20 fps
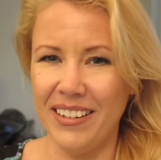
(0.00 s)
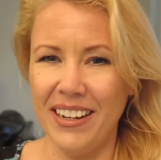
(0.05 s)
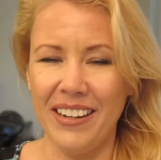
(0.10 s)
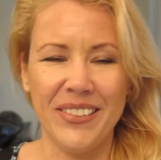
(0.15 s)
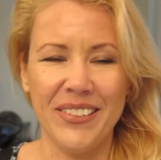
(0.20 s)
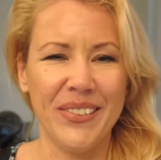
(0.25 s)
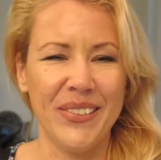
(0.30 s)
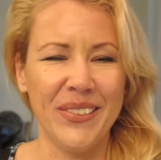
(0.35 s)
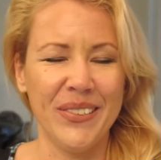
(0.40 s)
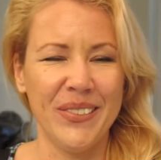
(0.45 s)
How
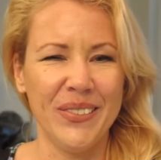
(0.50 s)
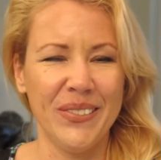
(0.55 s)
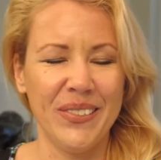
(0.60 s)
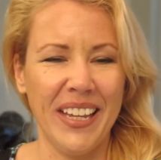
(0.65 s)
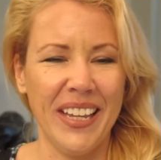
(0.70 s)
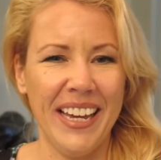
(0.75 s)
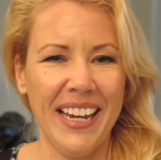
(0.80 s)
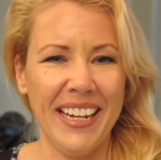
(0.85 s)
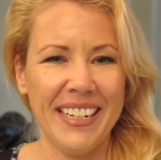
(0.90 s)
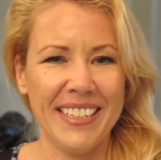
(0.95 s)
do you do
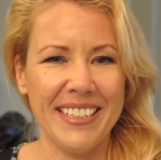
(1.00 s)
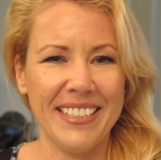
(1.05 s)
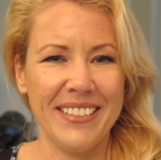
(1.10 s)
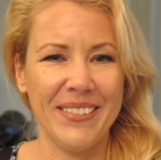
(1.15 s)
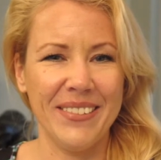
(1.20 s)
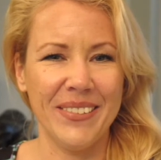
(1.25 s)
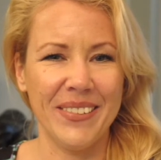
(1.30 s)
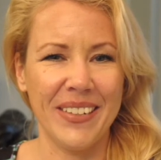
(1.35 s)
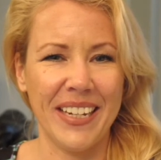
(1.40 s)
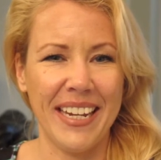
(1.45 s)
that?
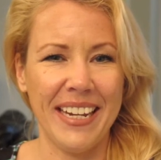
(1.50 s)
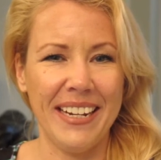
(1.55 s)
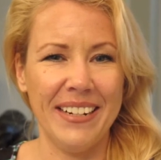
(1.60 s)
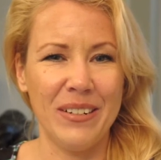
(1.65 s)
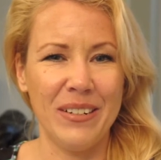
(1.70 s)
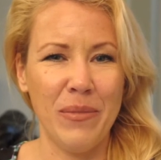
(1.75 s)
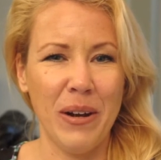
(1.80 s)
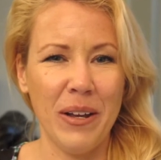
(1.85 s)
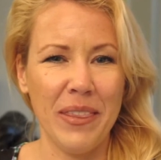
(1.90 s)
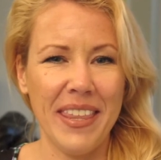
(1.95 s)
Do you
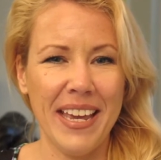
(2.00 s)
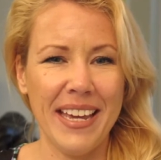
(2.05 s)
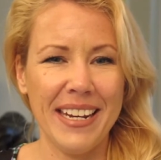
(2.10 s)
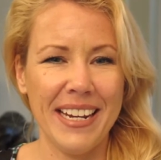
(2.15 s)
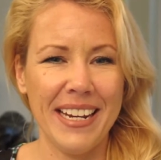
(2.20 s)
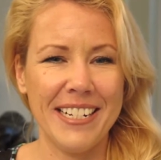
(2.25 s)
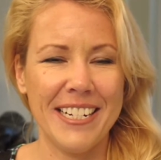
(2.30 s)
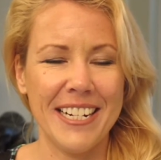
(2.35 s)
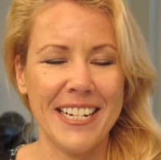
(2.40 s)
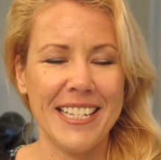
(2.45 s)
care about that?
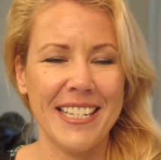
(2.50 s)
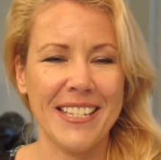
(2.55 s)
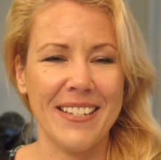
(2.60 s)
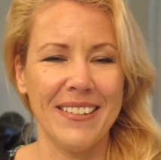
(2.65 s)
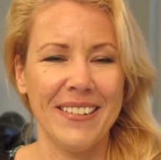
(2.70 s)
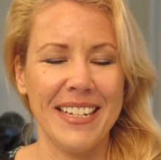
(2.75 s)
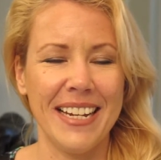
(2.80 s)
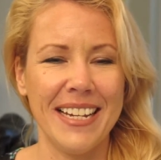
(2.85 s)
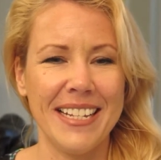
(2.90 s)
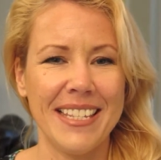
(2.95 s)
I just
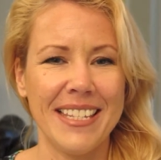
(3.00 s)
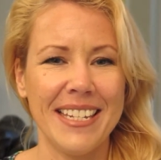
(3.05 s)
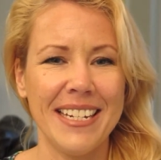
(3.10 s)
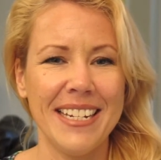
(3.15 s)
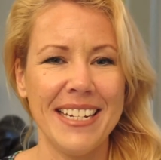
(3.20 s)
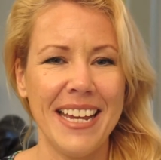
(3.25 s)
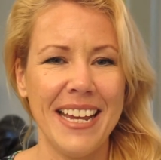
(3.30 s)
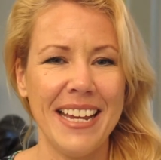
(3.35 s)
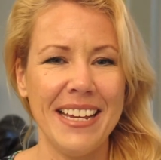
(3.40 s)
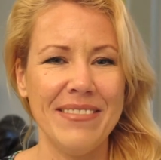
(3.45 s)
saw
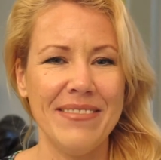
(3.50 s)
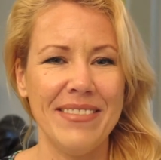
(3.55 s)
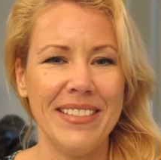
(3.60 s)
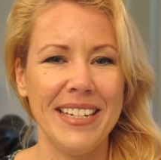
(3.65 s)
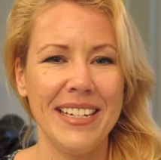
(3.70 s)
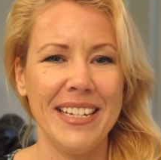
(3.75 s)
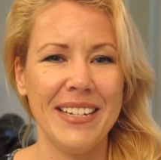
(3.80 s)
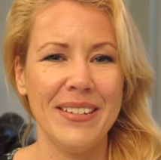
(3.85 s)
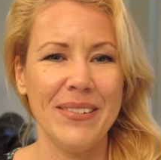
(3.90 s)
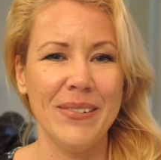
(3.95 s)
yesterday a
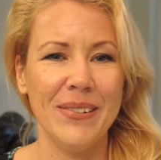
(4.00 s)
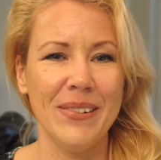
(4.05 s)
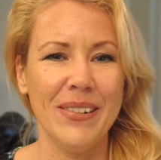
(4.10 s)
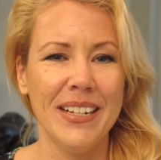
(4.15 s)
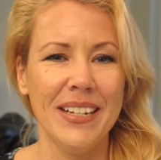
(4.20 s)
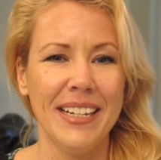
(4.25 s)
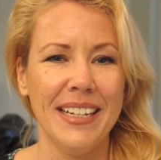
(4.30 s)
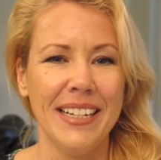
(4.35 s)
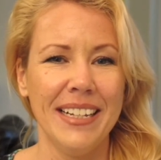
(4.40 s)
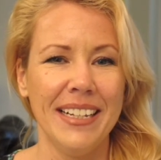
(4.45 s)
video
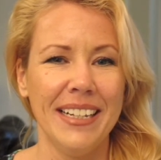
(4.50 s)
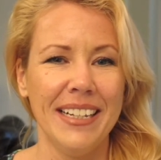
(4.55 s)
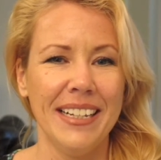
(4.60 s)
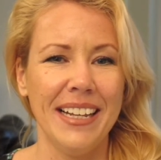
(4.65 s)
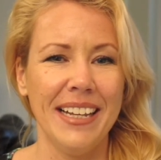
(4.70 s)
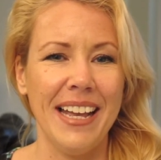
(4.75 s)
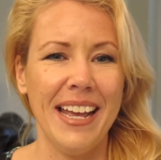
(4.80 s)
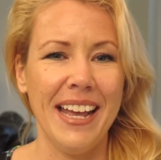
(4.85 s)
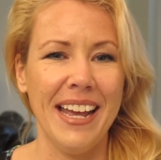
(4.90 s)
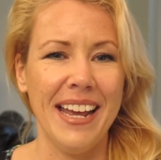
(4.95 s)

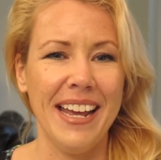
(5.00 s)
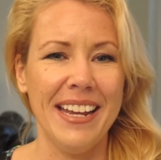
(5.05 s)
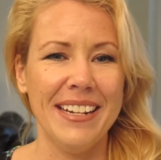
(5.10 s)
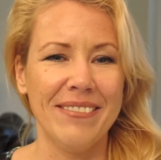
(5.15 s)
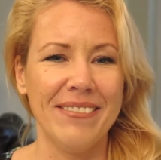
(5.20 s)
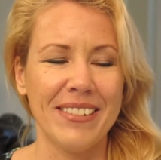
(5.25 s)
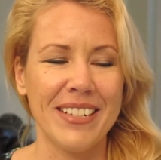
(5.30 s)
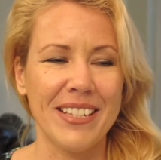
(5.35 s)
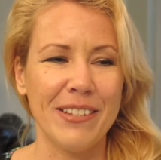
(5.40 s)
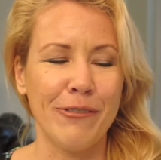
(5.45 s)

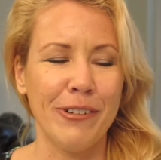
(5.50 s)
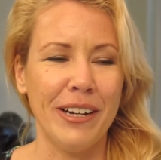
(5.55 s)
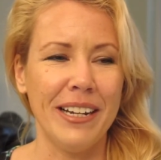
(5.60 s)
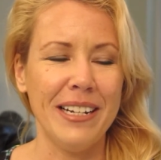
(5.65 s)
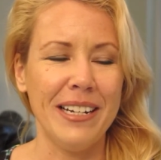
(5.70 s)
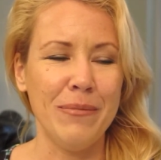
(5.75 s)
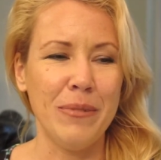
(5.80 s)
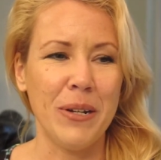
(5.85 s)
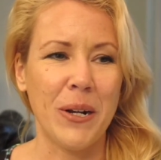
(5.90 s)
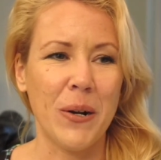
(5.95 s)
and it was
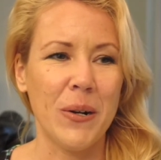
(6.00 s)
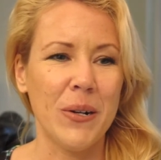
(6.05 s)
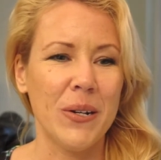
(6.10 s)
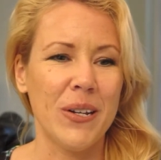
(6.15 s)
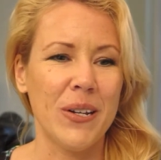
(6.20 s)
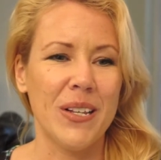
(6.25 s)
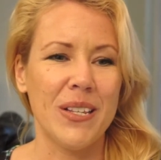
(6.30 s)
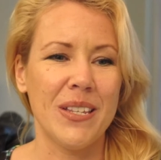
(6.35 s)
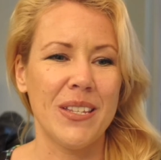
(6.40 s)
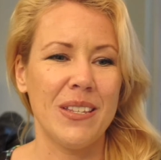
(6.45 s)
funny
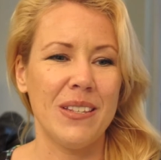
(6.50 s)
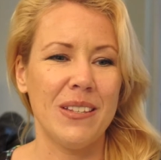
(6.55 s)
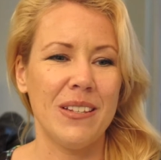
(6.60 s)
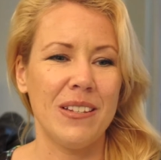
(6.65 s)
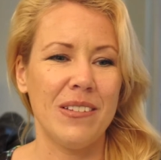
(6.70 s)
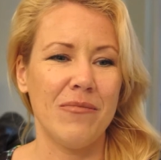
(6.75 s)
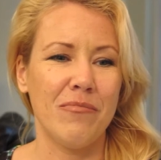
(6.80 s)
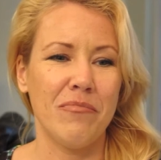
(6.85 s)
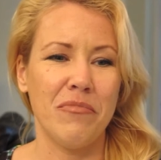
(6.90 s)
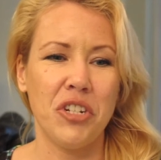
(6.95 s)
because
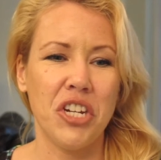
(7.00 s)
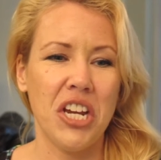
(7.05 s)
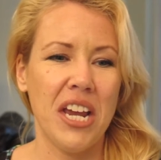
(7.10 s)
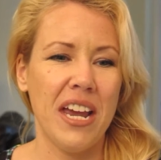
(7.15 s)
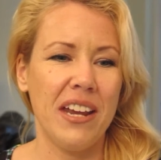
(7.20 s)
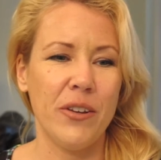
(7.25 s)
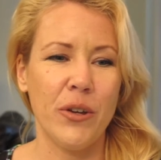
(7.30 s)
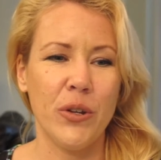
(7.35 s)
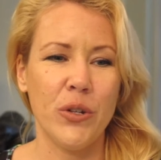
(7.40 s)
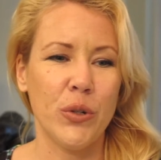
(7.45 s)
she
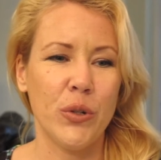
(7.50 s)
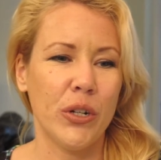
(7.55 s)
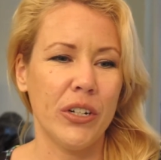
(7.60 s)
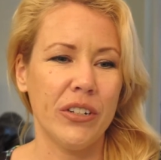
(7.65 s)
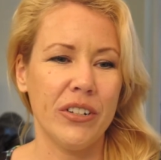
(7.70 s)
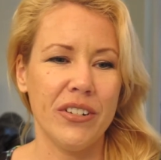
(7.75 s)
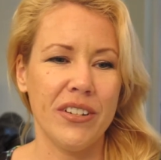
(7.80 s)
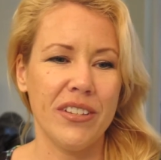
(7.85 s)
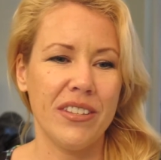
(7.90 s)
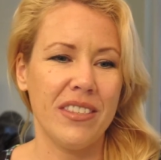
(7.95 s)
had her
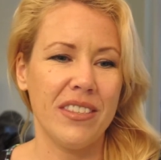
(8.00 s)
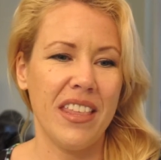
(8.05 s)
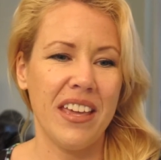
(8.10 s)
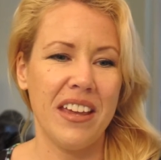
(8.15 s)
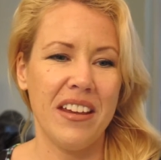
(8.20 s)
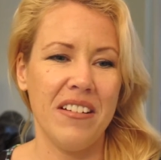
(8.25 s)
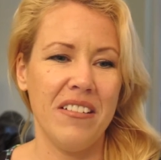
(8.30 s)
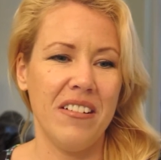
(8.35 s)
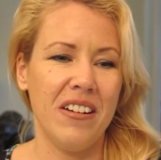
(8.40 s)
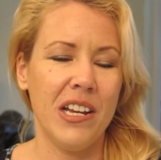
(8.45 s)
daughters
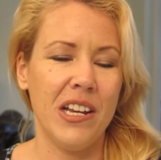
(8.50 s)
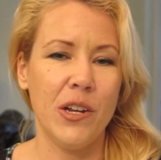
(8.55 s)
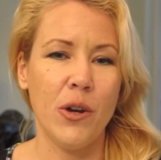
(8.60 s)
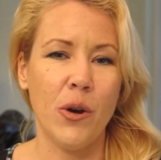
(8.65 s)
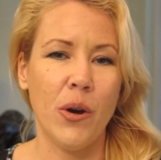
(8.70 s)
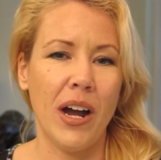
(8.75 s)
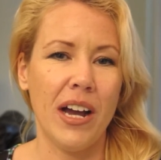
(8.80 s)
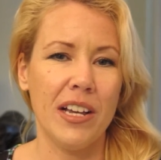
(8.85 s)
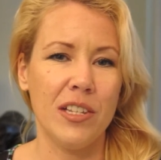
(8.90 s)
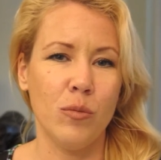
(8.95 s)
there and
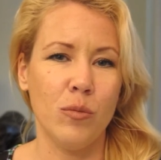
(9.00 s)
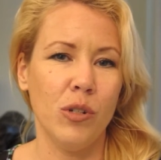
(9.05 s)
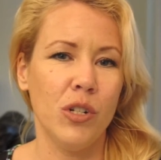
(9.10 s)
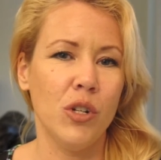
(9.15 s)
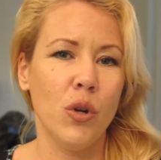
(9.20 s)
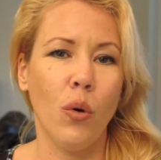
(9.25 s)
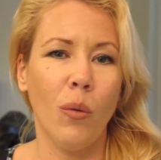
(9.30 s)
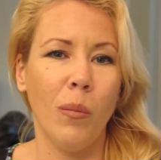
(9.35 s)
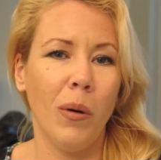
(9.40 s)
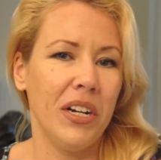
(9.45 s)
her
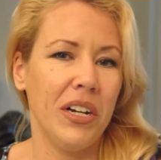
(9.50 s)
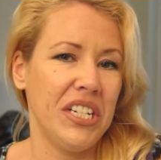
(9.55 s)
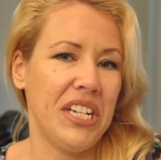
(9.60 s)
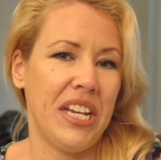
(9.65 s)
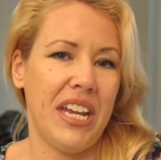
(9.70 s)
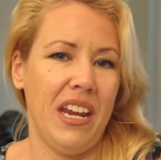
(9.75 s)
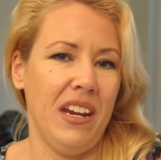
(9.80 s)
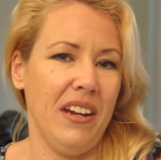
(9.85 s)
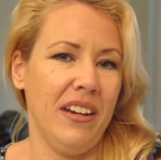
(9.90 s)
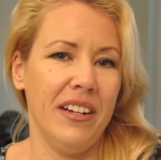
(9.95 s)
husband, nobody
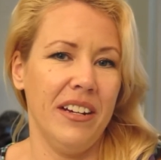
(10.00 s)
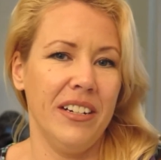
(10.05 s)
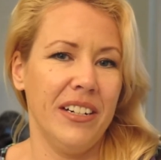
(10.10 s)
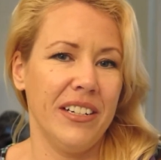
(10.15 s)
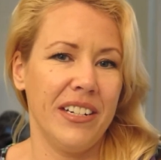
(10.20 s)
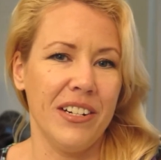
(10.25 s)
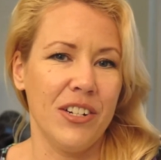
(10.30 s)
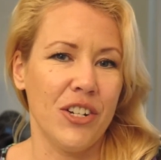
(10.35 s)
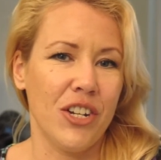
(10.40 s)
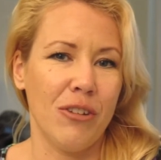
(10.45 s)

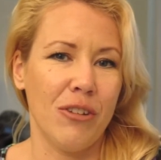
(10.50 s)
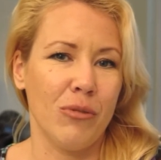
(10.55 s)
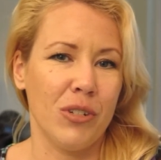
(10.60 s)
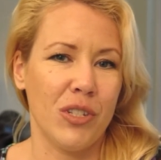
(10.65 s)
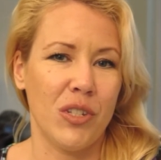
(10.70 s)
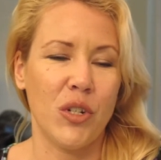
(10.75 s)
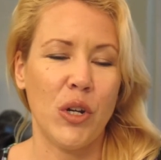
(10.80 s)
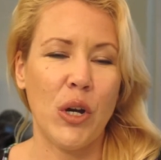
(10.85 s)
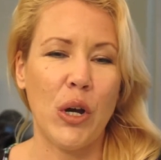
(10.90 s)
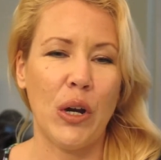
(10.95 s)
cared, and she
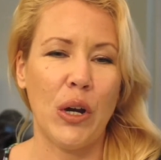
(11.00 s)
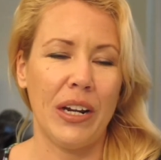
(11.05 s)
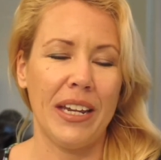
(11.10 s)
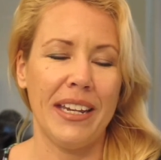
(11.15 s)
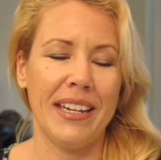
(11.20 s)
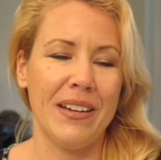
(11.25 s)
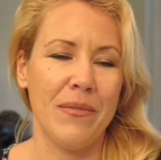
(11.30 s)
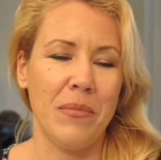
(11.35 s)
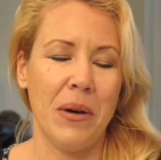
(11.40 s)
was talking